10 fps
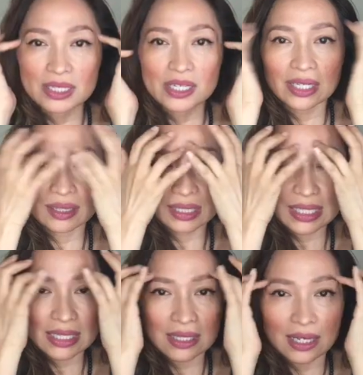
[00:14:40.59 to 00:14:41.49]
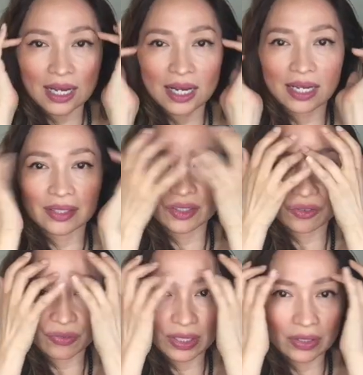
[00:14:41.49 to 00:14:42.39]
gently slide your
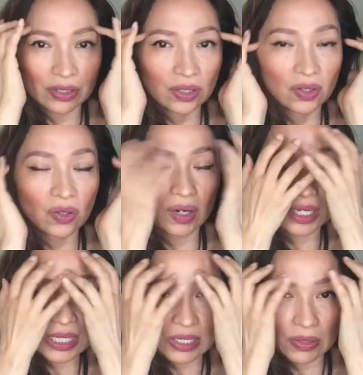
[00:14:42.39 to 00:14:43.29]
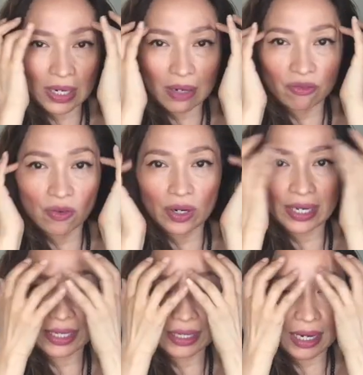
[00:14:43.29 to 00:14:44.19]
finger across your
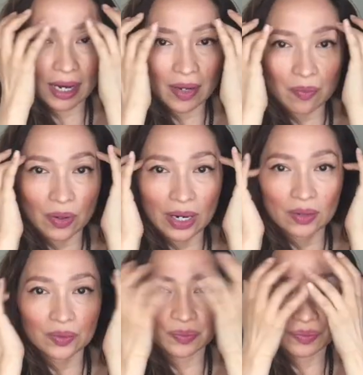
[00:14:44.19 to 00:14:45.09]
forehead and eyebrow.